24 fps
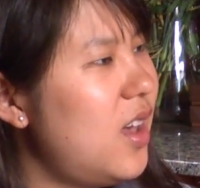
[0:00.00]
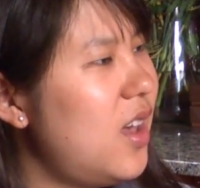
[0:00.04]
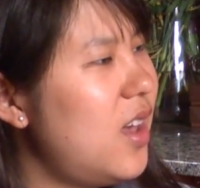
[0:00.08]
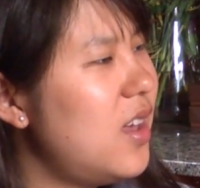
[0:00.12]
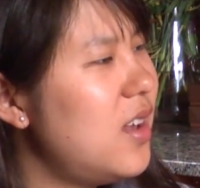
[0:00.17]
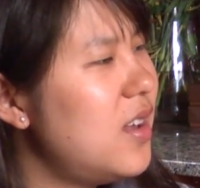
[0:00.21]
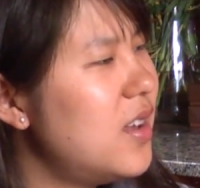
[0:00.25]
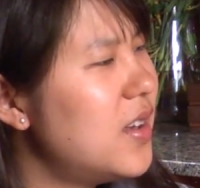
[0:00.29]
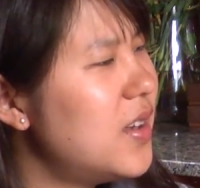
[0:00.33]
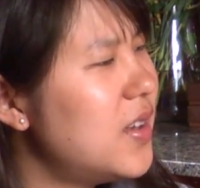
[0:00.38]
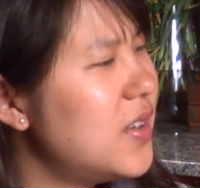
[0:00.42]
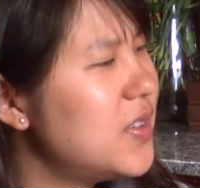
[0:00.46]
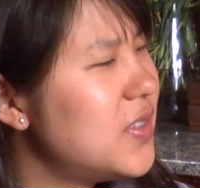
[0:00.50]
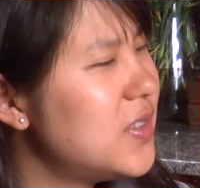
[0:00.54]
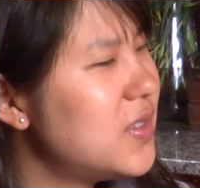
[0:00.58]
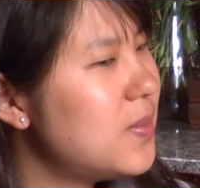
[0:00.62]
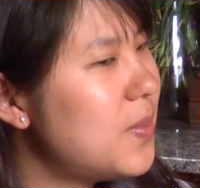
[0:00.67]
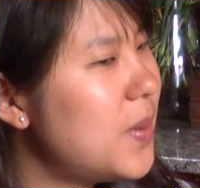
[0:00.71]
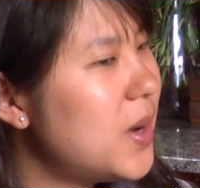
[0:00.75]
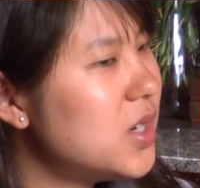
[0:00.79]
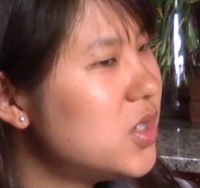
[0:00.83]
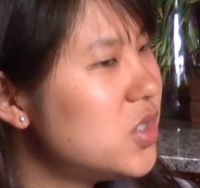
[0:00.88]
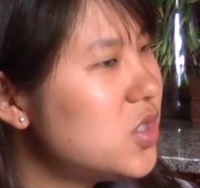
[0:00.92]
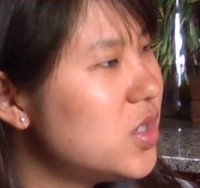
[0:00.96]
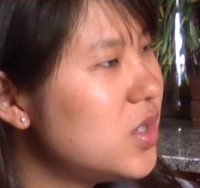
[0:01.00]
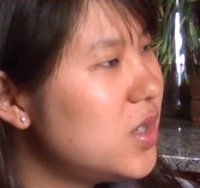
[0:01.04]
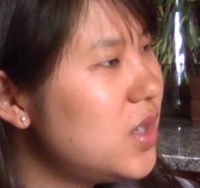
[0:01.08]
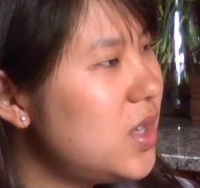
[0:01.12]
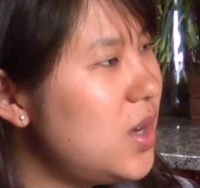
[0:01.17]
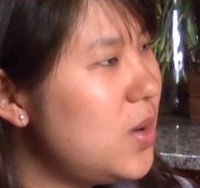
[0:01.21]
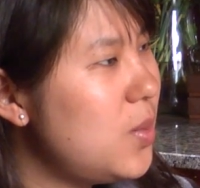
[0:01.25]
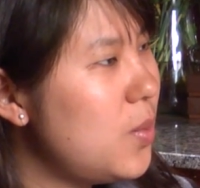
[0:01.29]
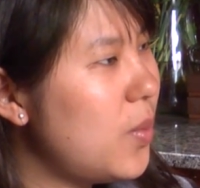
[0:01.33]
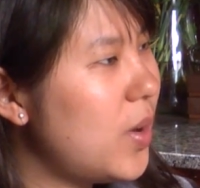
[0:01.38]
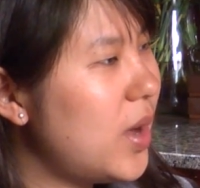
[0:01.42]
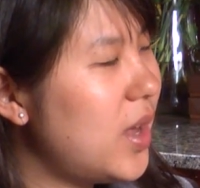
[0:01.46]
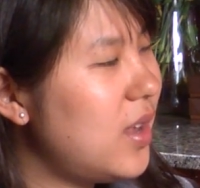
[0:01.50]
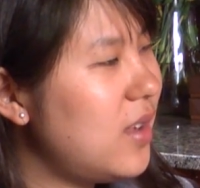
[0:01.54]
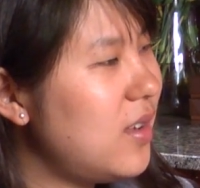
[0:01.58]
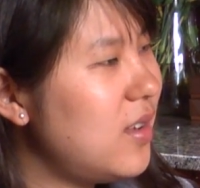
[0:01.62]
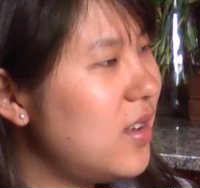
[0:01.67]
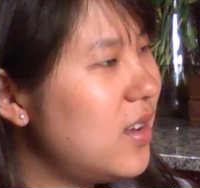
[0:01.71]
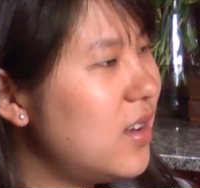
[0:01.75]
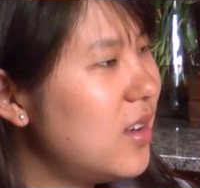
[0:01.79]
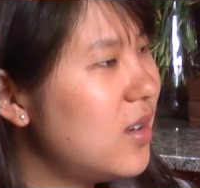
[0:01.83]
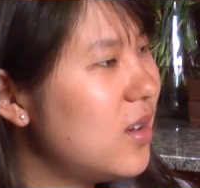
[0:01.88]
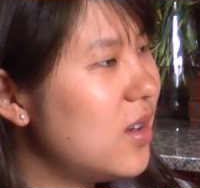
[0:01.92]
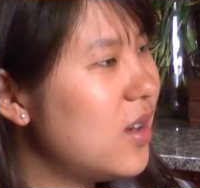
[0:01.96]
and especially
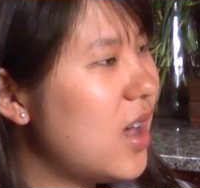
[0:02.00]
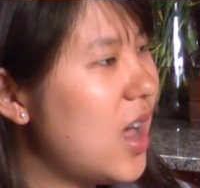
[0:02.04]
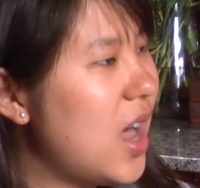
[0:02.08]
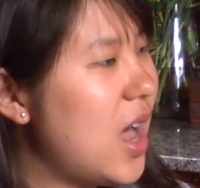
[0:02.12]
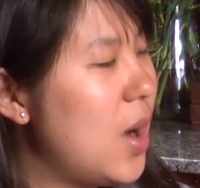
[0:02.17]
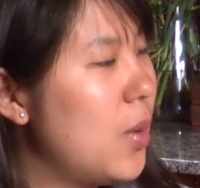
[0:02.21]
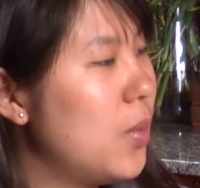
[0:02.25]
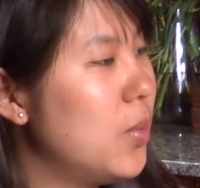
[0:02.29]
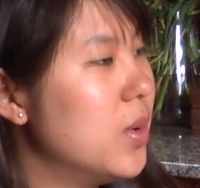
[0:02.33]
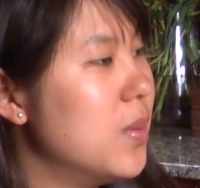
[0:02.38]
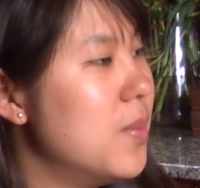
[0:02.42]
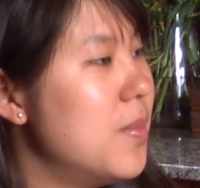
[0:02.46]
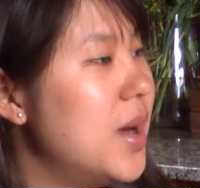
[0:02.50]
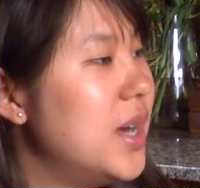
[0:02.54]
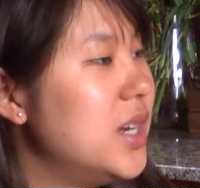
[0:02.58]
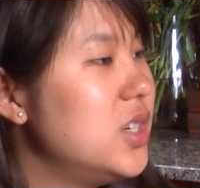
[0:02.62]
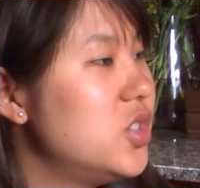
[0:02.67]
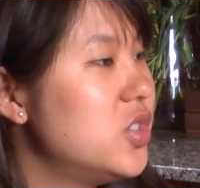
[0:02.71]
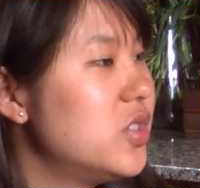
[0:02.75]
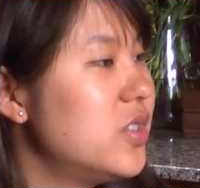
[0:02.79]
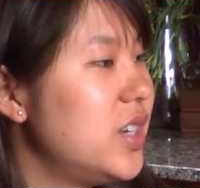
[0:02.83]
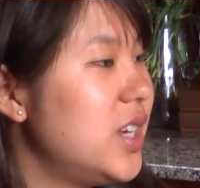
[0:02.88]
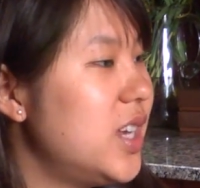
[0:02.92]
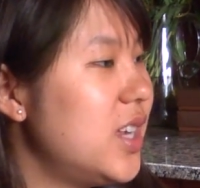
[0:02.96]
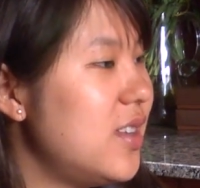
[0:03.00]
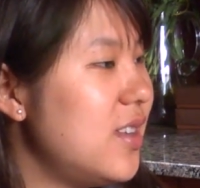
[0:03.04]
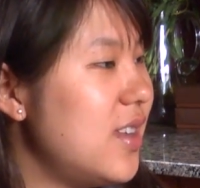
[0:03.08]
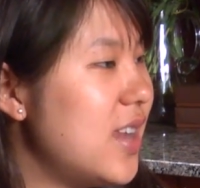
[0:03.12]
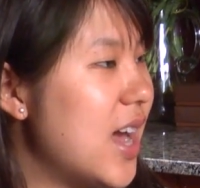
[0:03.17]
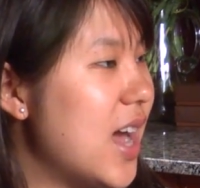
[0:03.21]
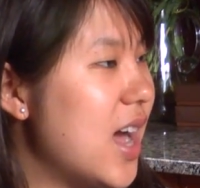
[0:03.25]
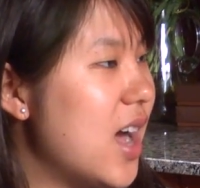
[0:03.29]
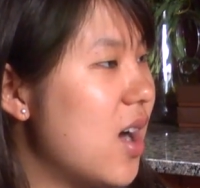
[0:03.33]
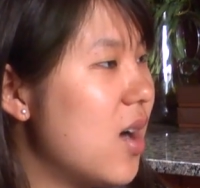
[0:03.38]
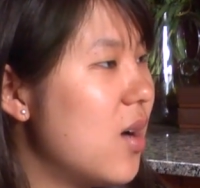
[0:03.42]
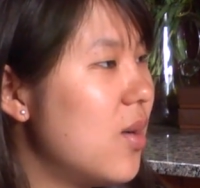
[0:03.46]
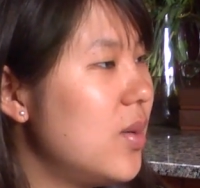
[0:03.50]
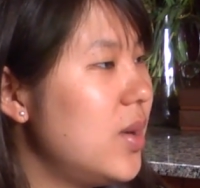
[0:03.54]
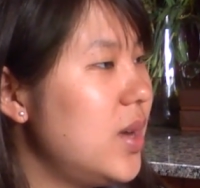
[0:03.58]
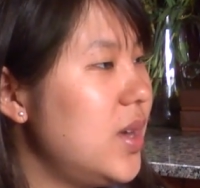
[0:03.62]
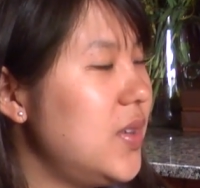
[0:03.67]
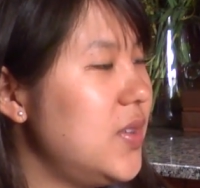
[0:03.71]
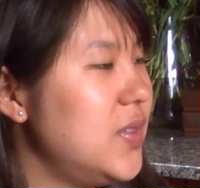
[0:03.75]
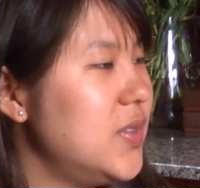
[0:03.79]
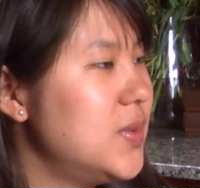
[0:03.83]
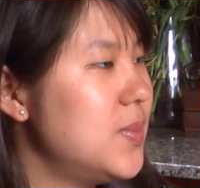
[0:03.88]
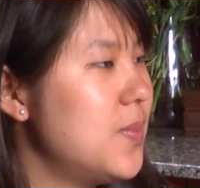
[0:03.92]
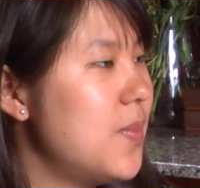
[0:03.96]
when how we're measuring it now
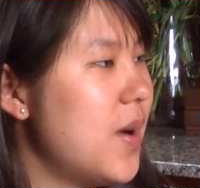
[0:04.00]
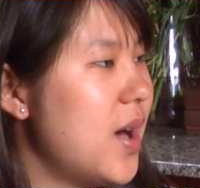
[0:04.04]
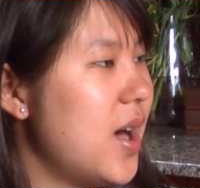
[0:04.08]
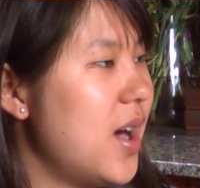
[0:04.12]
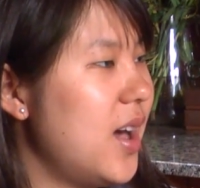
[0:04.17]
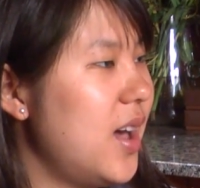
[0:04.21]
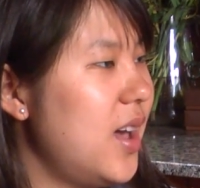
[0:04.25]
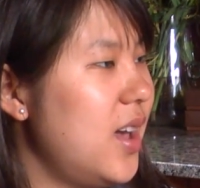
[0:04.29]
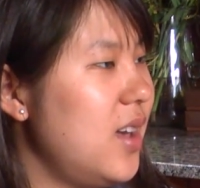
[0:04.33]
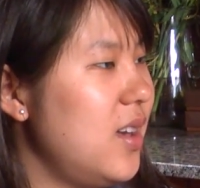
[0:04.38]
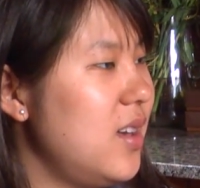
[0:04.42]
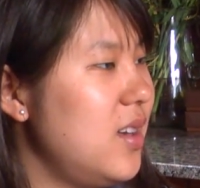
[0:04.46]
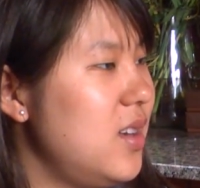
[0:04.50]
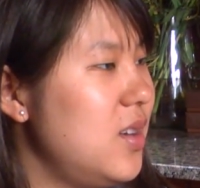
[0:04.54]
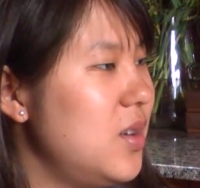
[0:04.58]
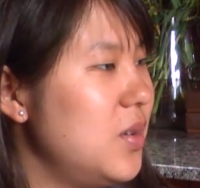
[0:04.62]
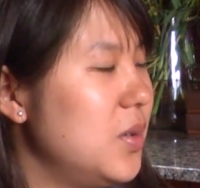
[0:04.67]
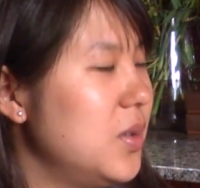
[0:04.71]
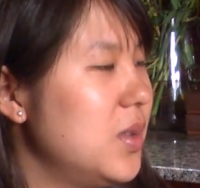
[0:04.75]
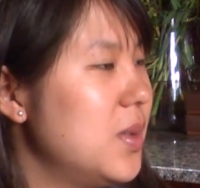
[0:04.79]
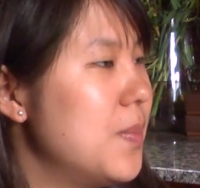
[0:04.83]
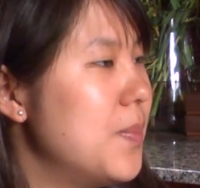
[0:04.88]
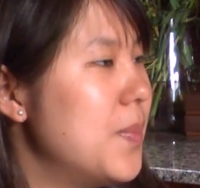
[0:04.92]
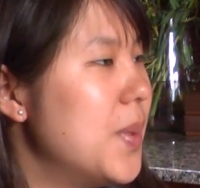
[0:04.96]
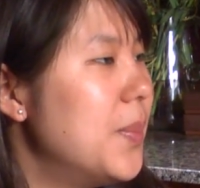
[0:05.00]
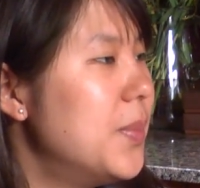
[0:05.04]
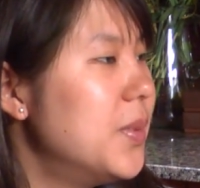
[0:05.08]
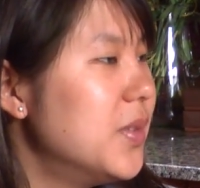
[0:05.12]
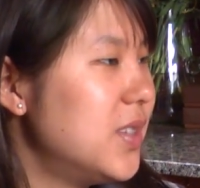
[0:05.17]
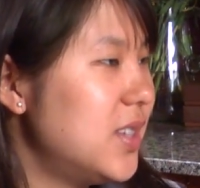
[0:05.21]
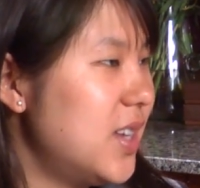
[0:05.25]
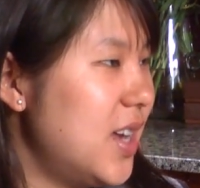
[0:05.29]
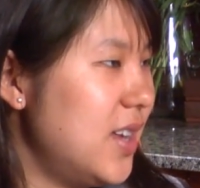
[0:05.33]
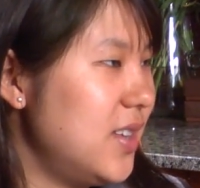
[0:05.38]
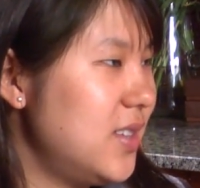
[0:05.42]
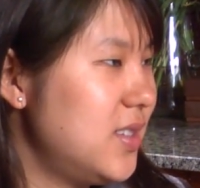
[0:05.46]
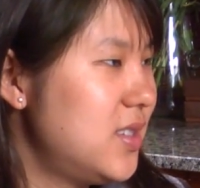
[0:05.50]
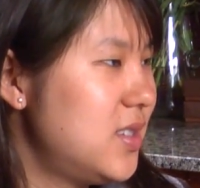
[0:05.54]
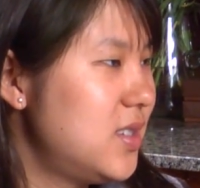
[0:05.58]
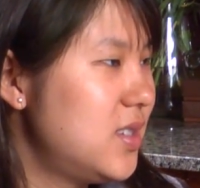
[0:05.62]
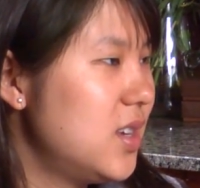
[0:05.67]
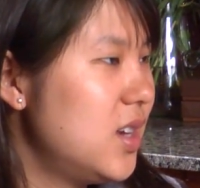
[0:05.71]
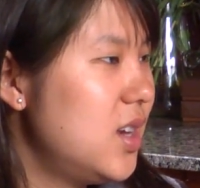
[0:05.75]
is mm. by you know the bubble tests.